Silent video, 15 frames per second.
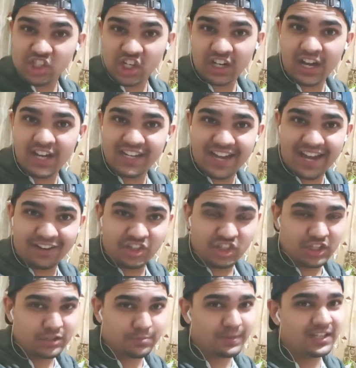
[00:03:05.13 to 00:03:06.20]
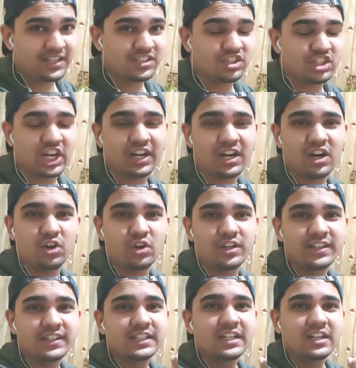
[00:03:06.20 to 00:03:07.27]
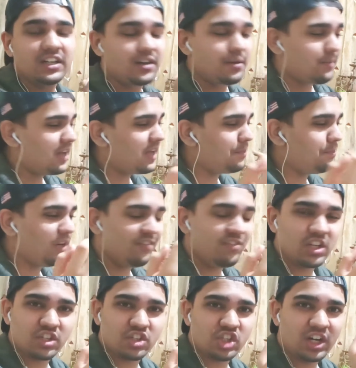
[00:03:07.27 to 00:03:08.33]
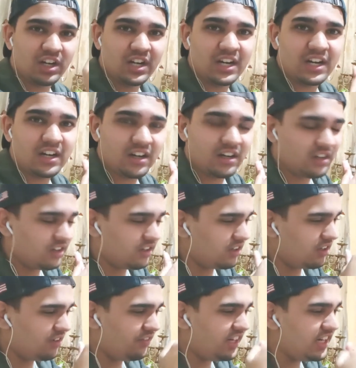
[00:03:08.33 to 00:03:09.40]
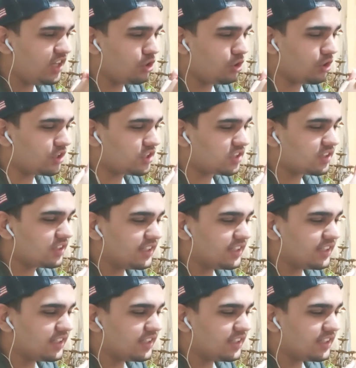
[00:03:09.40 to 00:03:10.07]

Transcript: ChungHa reactions. Please check out my previous ChungHa videos,